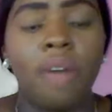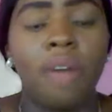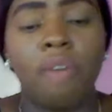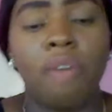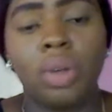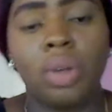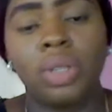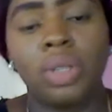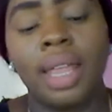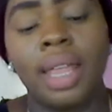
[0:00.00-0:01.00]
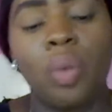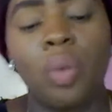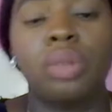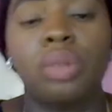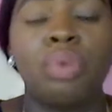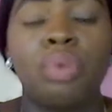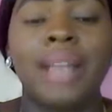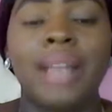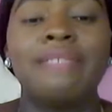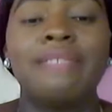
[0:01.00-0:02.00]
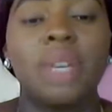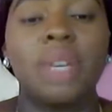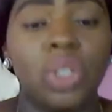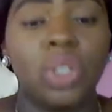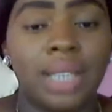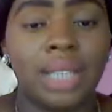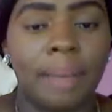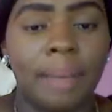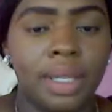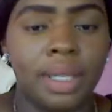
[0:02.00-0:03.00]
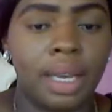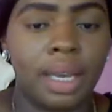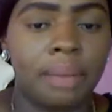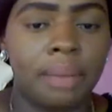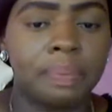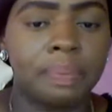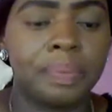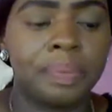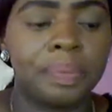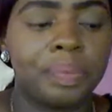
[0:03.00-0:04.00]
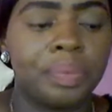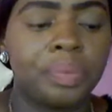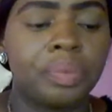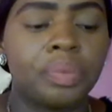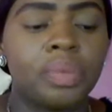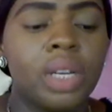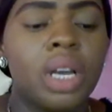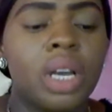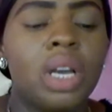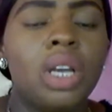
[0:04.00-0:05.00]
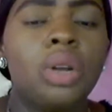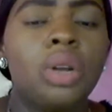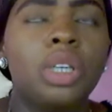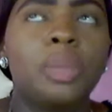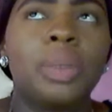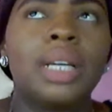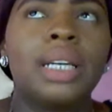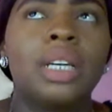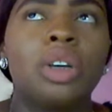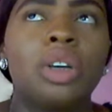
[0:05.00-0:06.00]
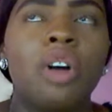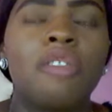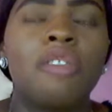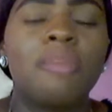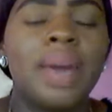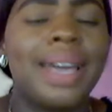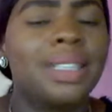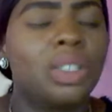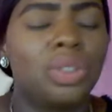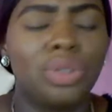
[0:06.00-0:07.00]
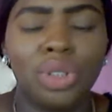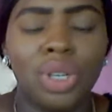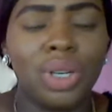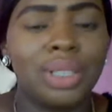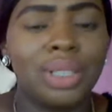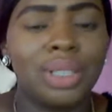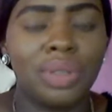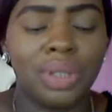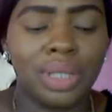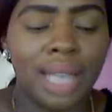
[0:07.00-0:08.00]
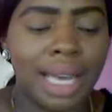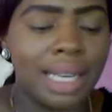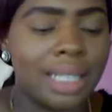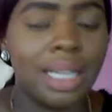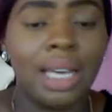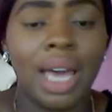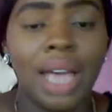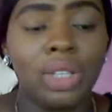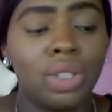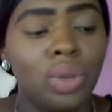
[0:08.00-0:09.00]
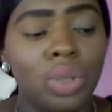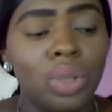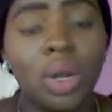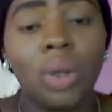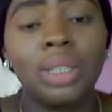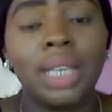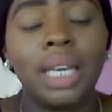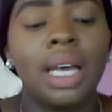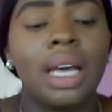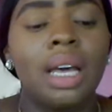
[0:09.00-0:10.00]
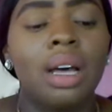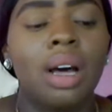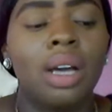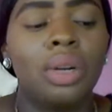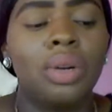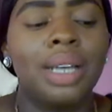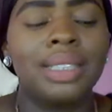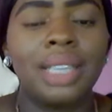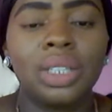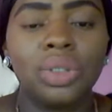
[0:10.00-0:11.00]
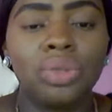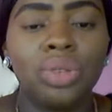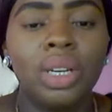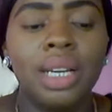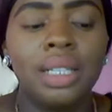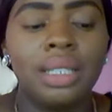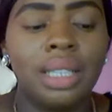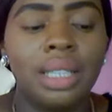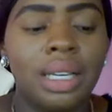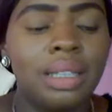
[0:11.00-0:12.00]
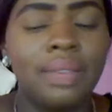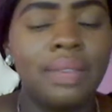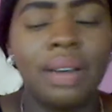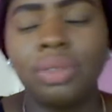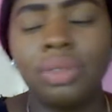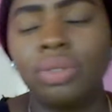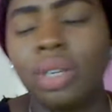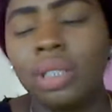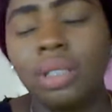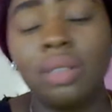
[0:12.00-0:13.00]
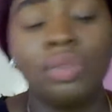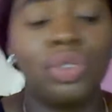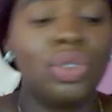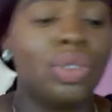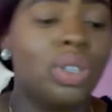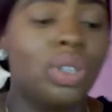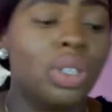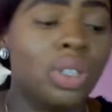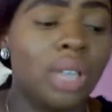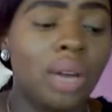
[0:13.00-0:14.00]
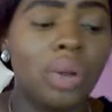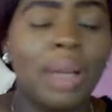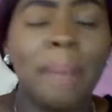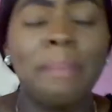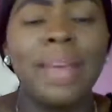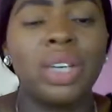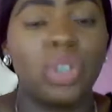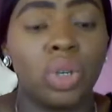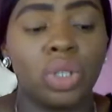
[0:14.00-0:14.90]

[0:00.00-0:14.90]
I'll look at the way forward together with proactive measures that can be taken. It's important that the government, institutions, civil society, NGOs all take necessary legislative, administrative, judicial, and other measures